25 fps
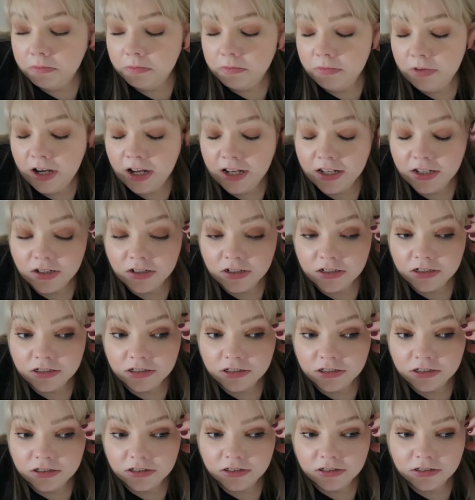like,
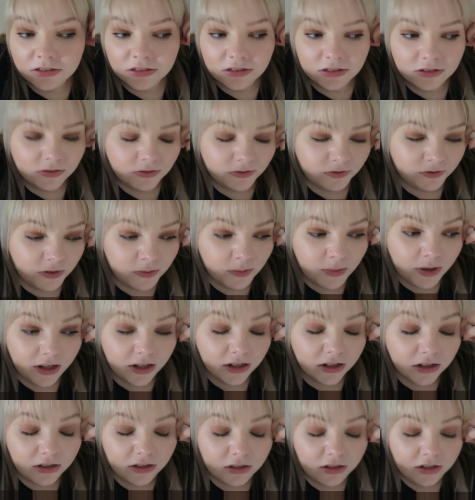for
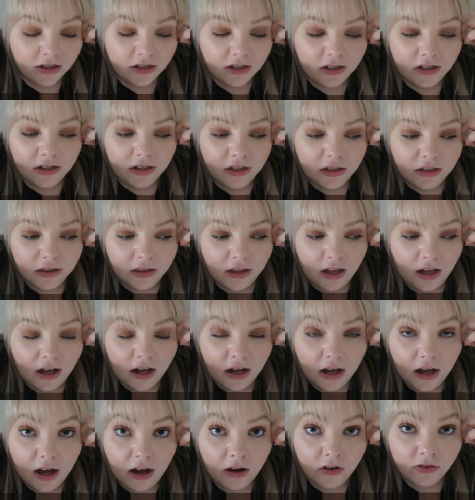me,
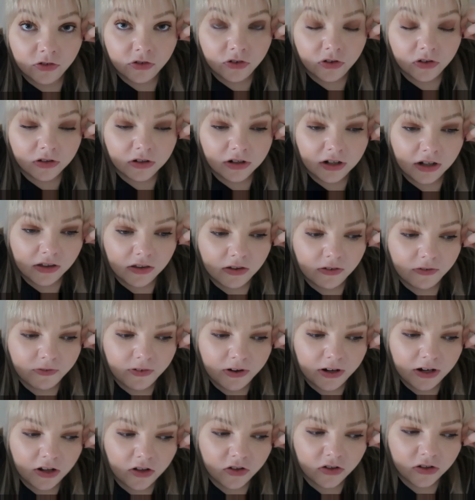that I was just glad to
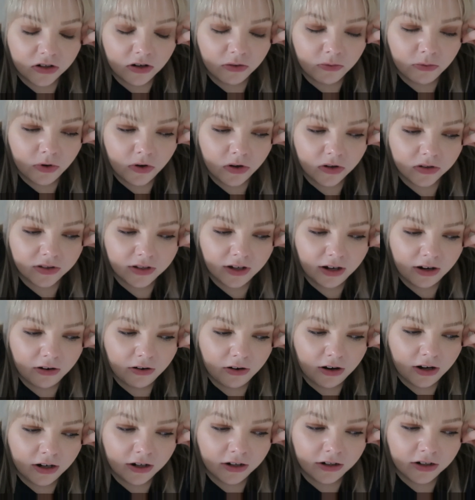finish, and I walked
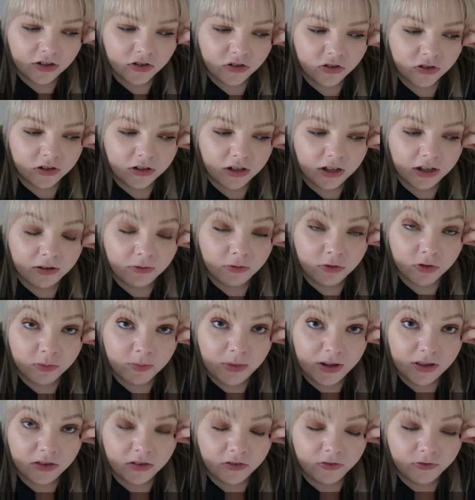out, and I literally was
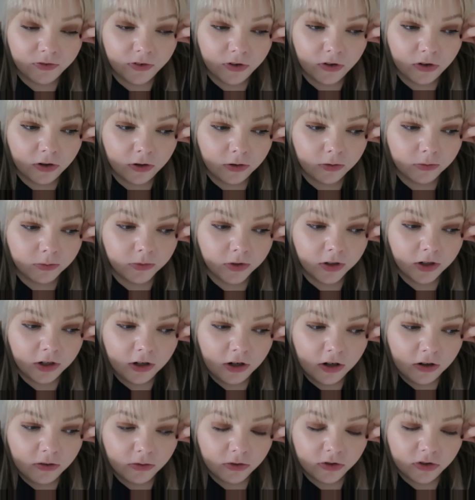meant to film,
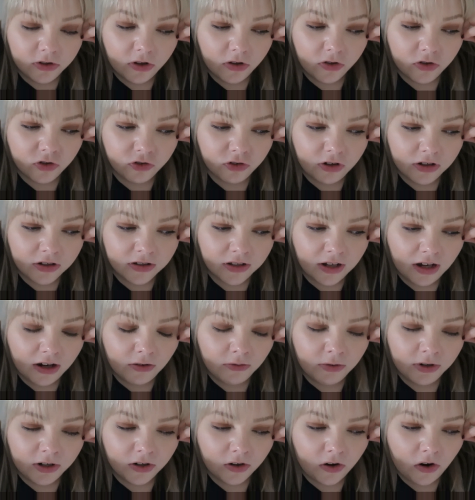was so stressed
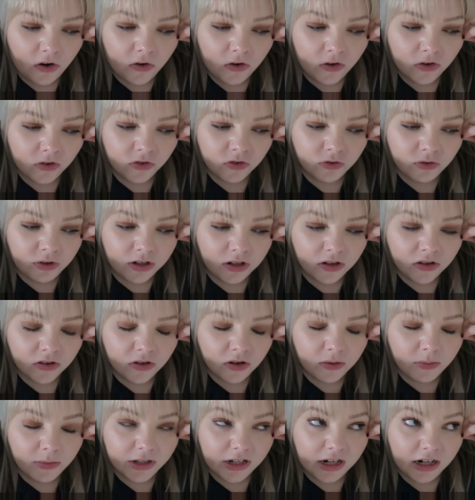out, when I got lunch, went and
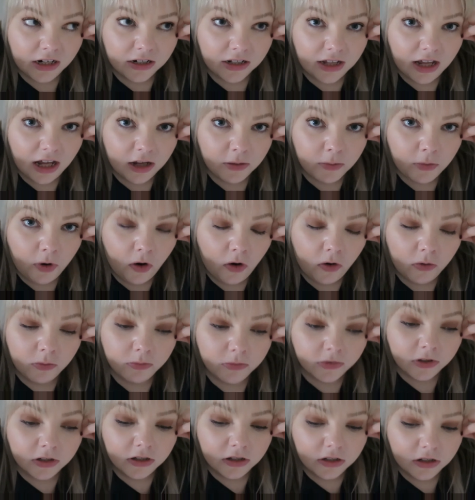saw my dad, came home.
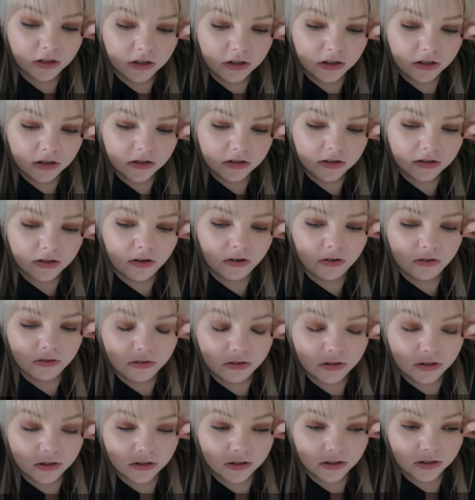
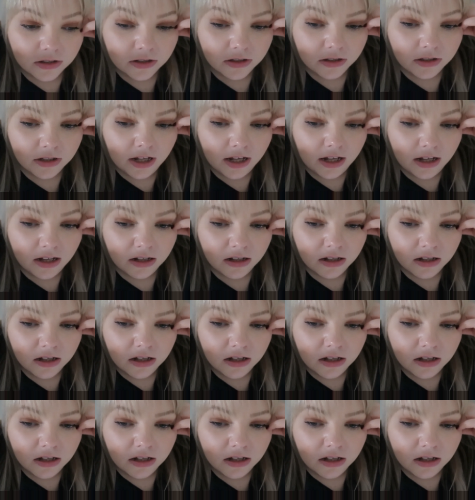So, yeah.